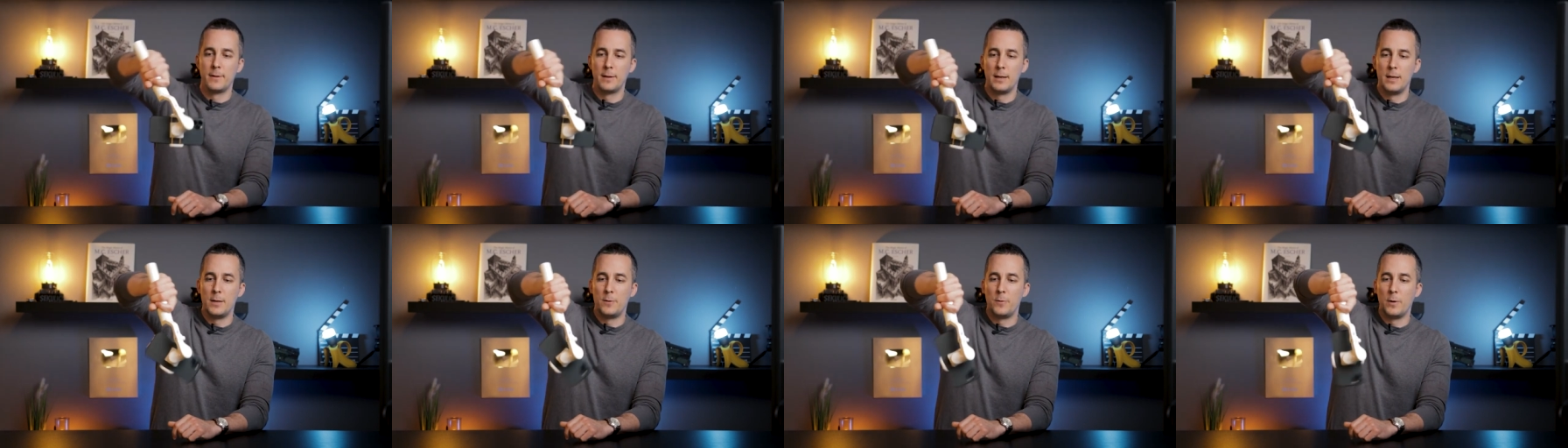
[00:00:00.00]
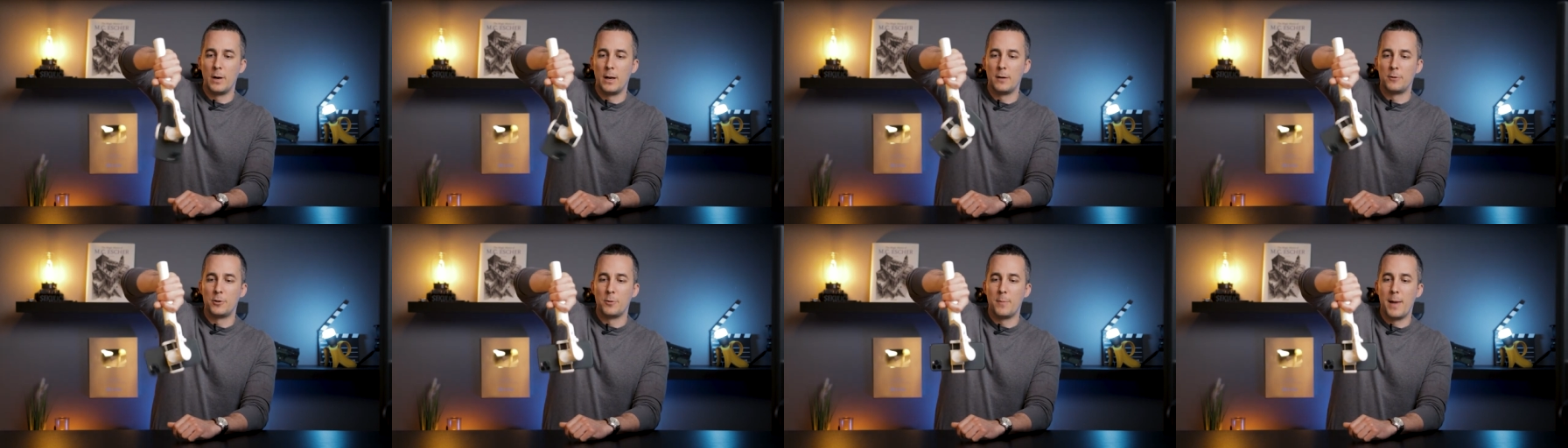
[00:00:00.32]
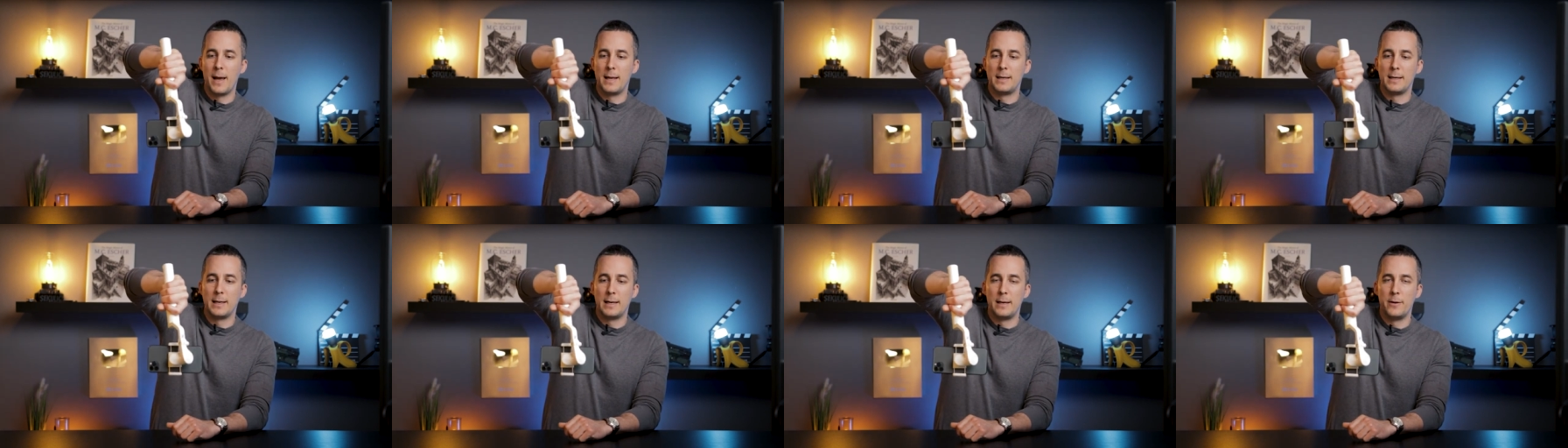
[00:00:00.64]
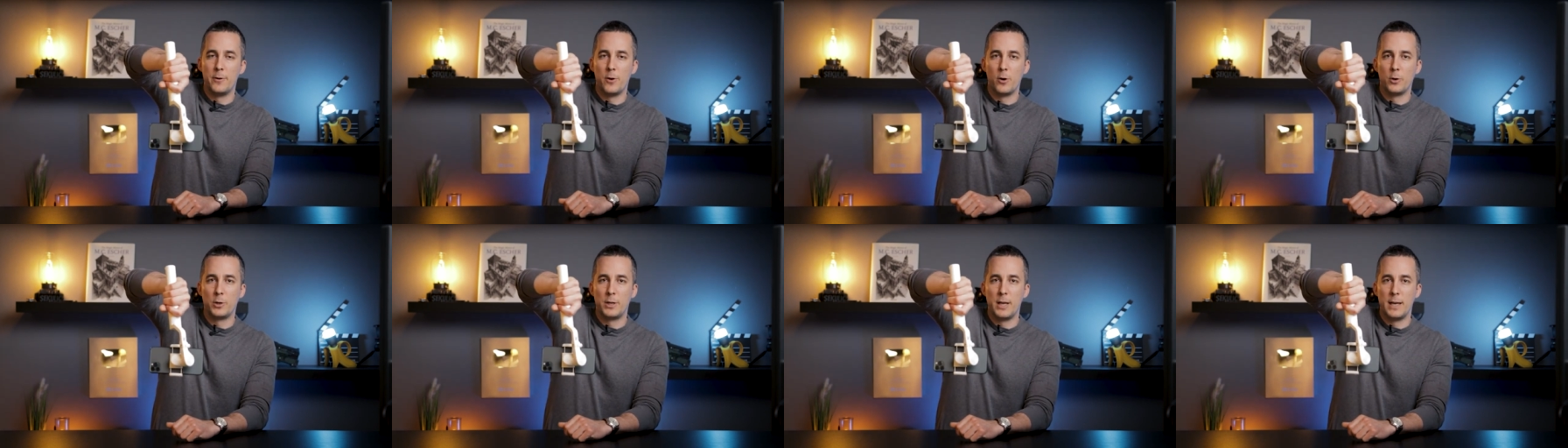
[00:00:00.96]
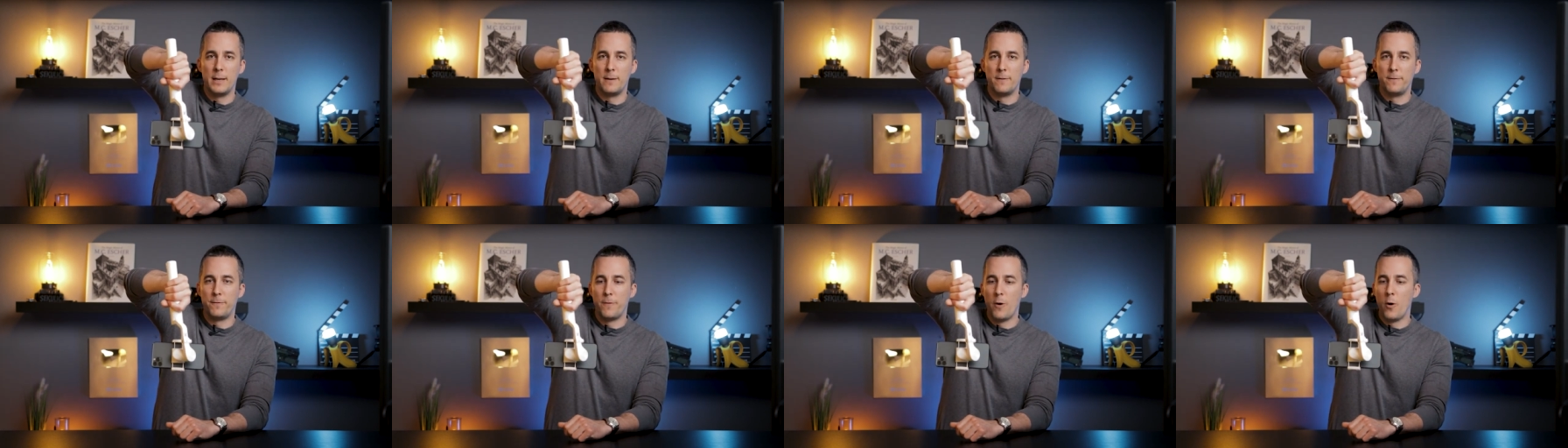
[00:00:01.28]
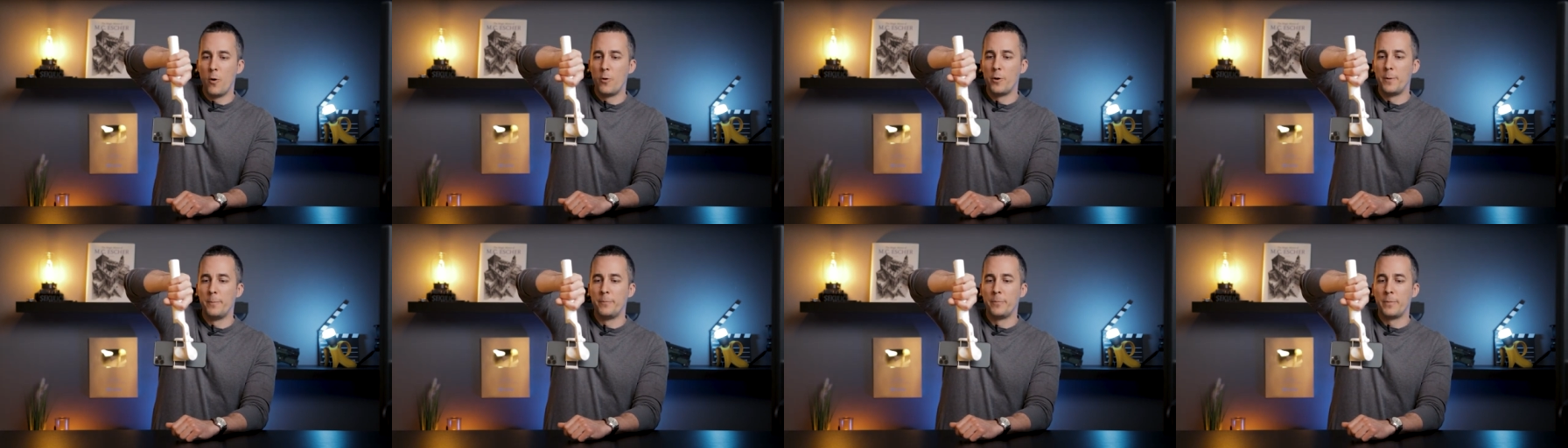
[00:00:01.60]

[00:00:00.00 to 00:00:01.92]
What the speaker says: It will automatically rotate the phone,